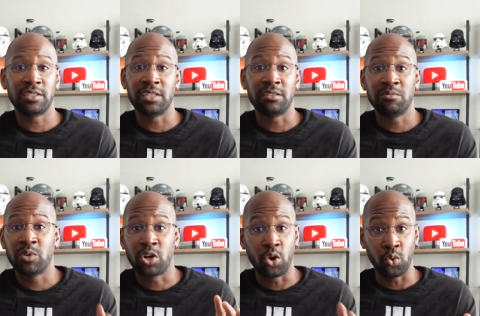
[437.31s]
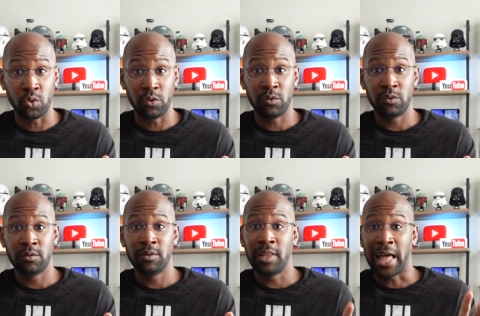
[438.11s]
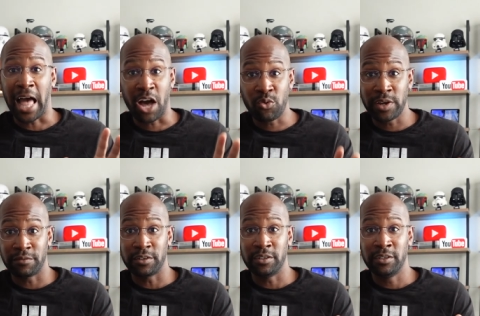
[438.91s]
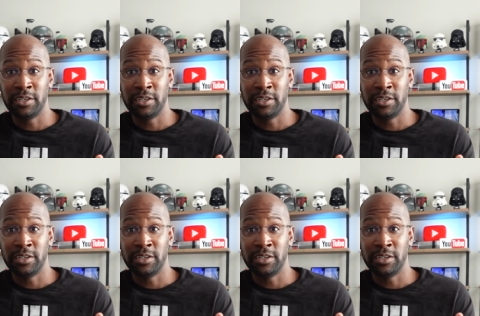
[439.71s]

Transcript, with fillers: then cool. However,